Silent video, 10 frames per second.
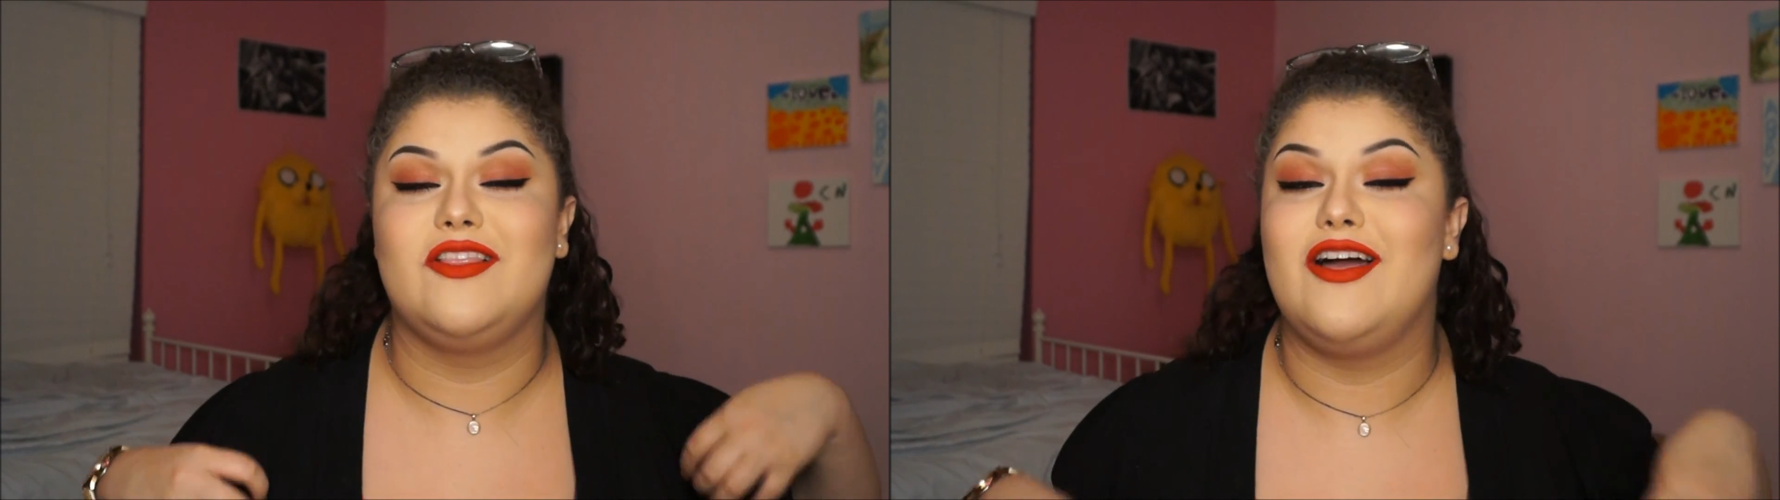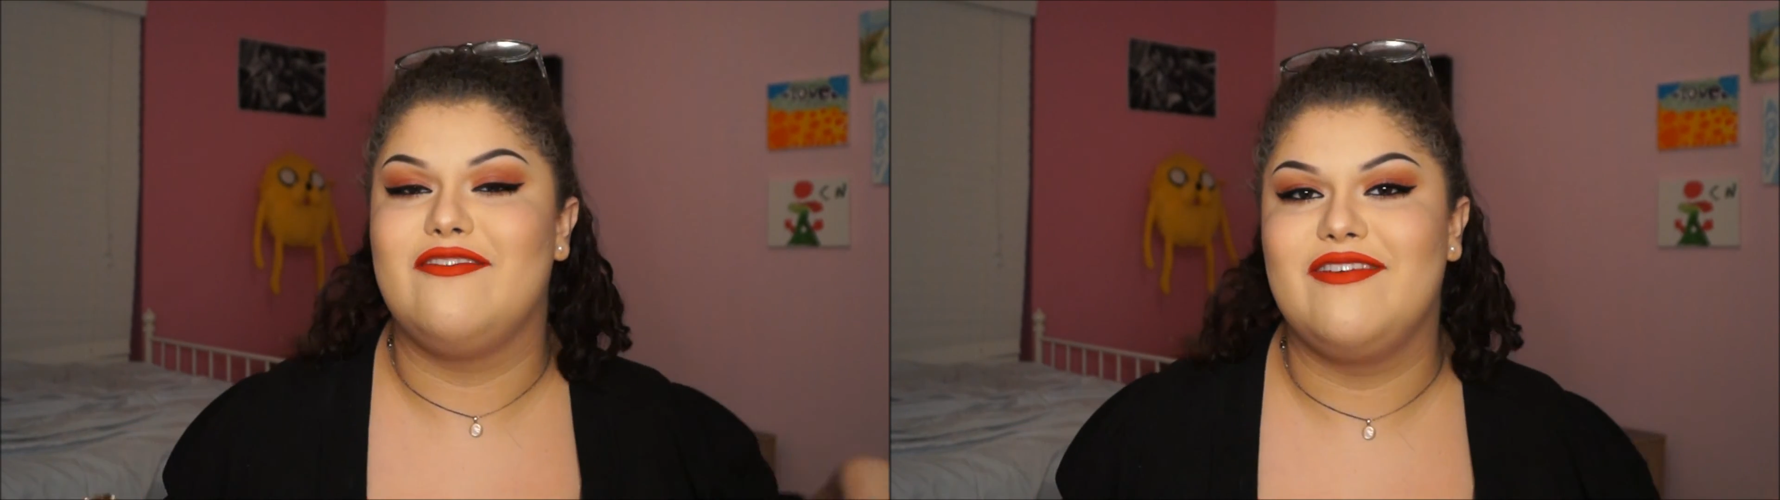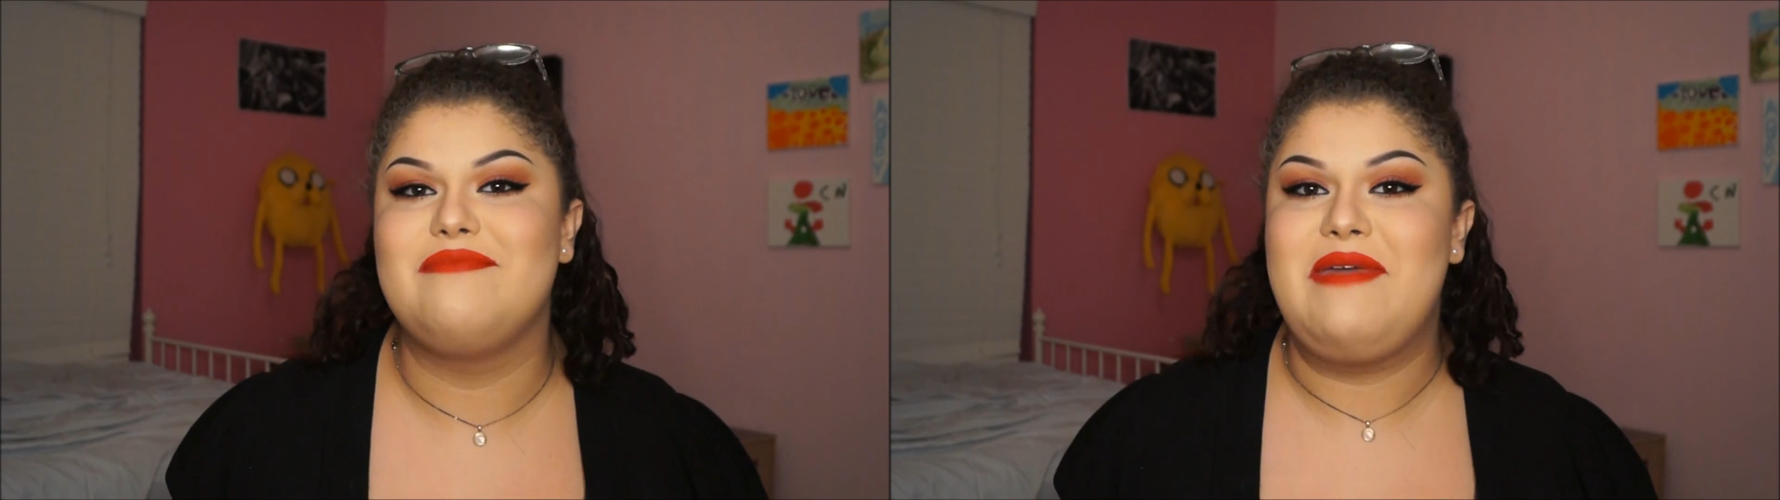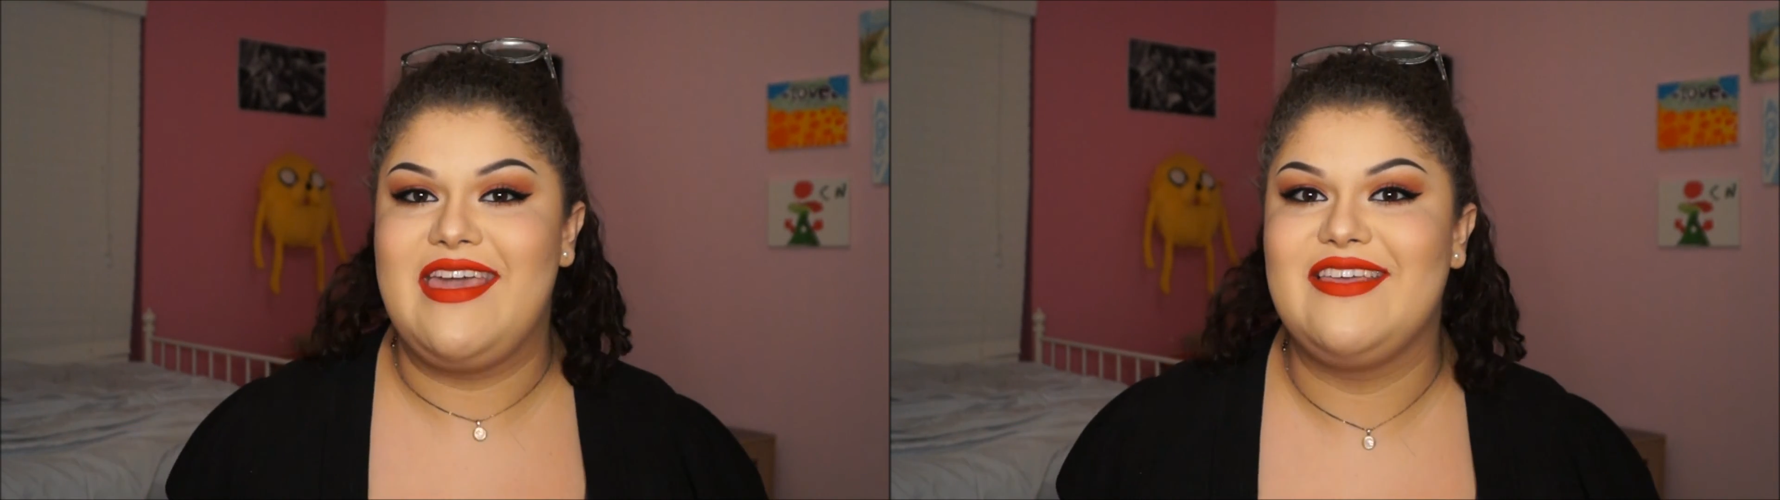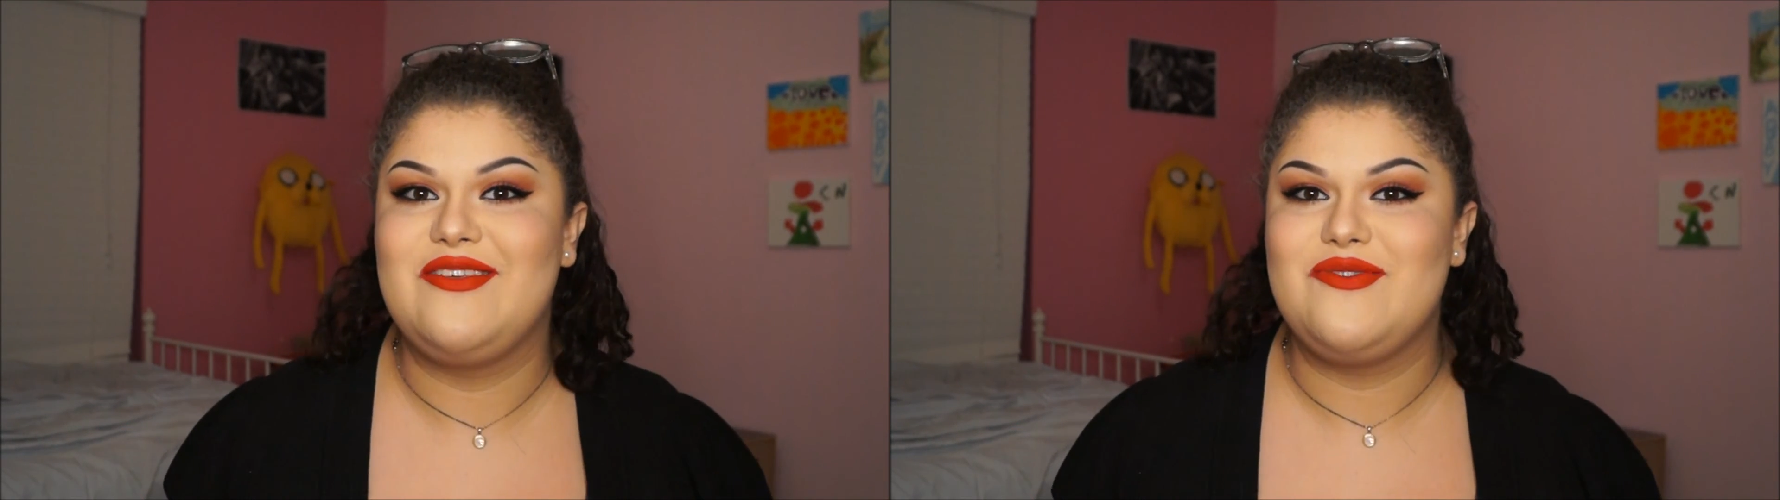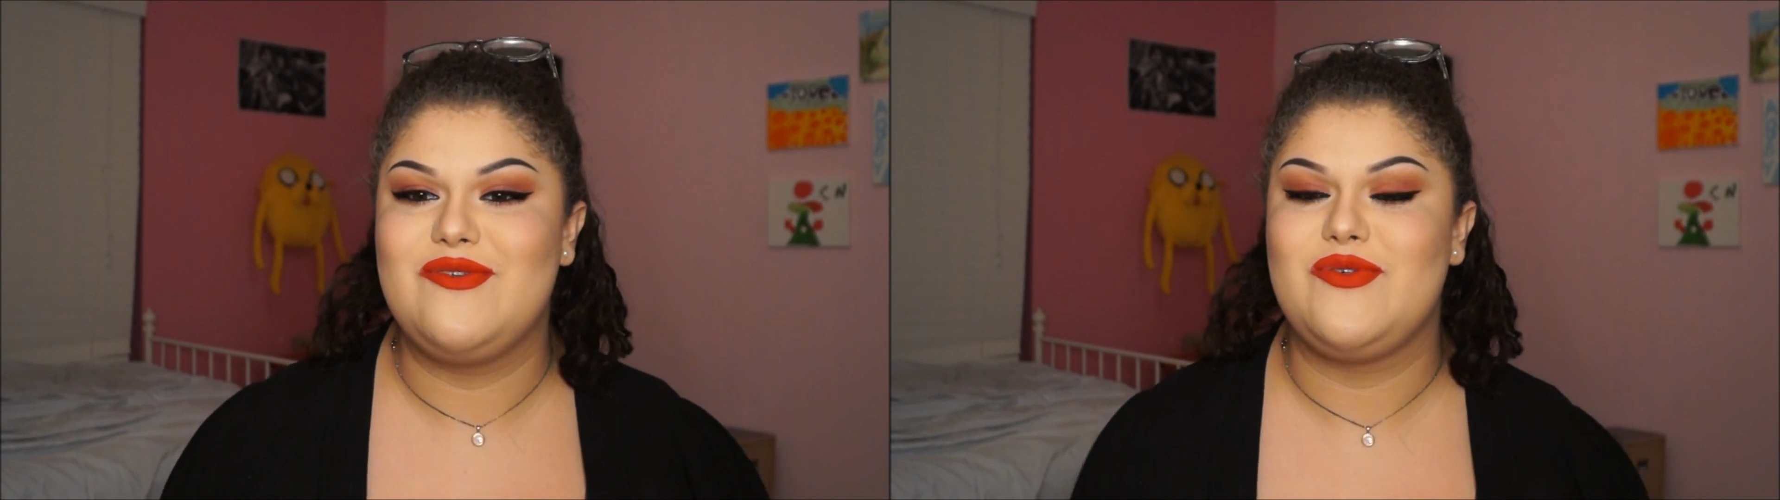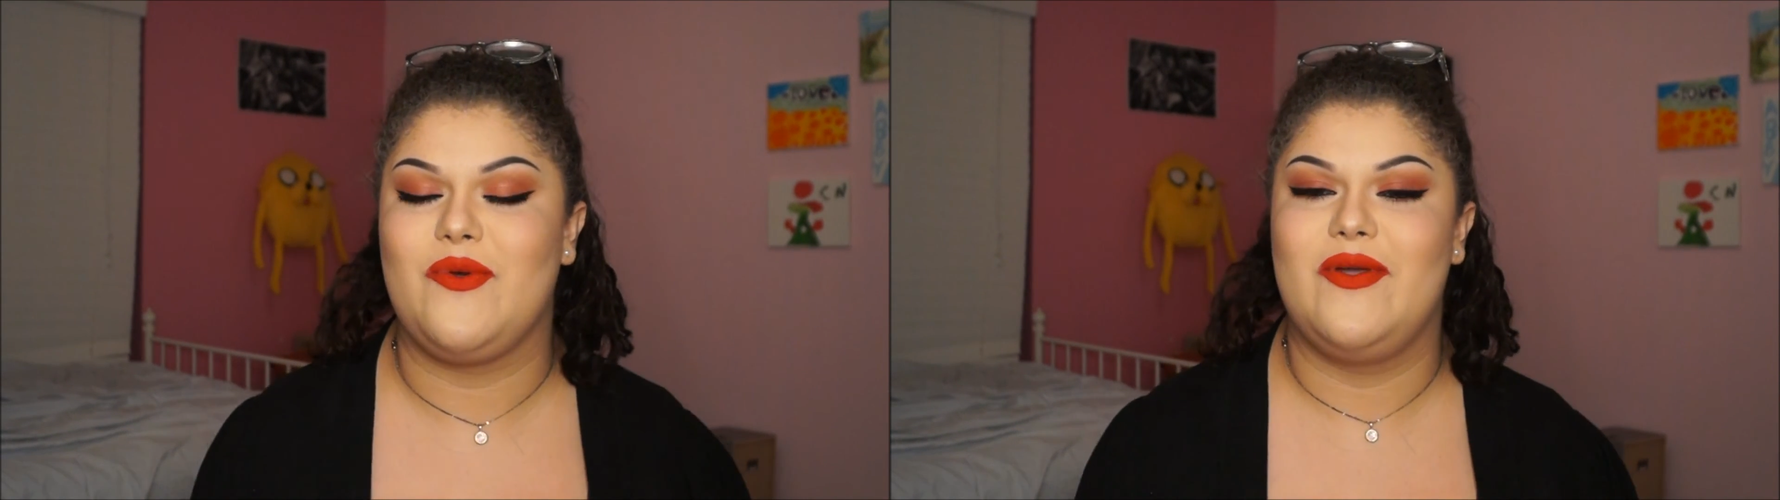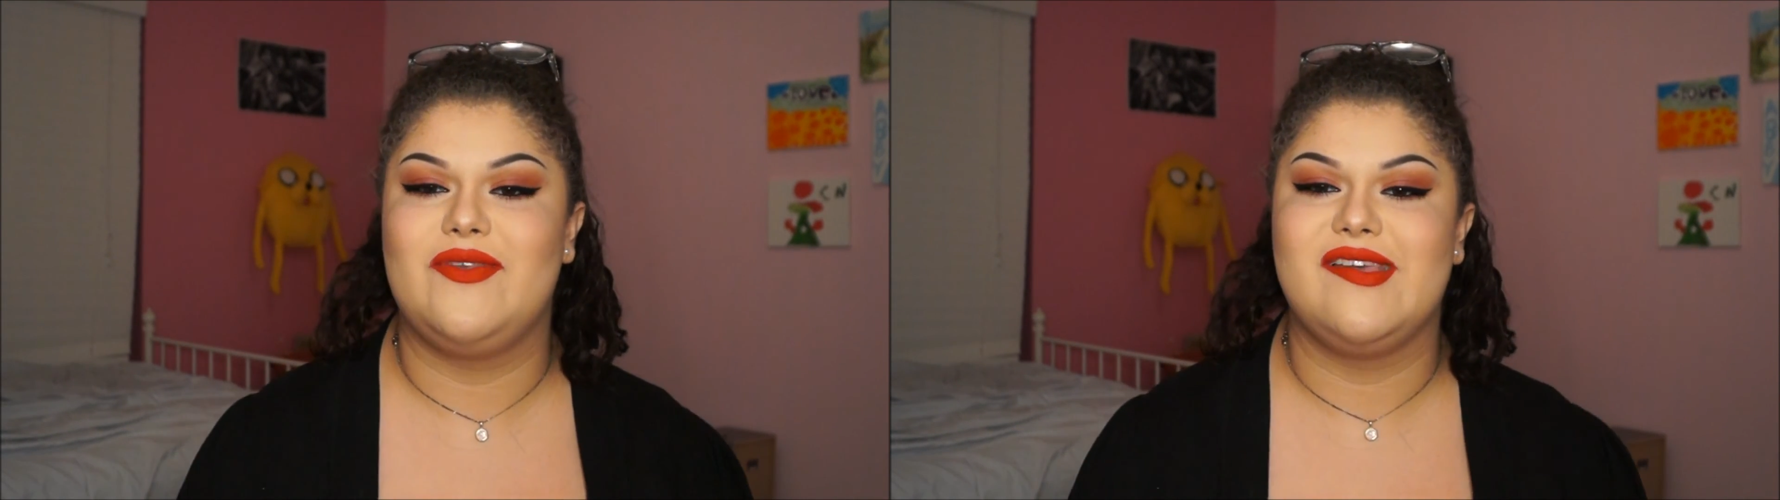a lot of fun making these tutorials.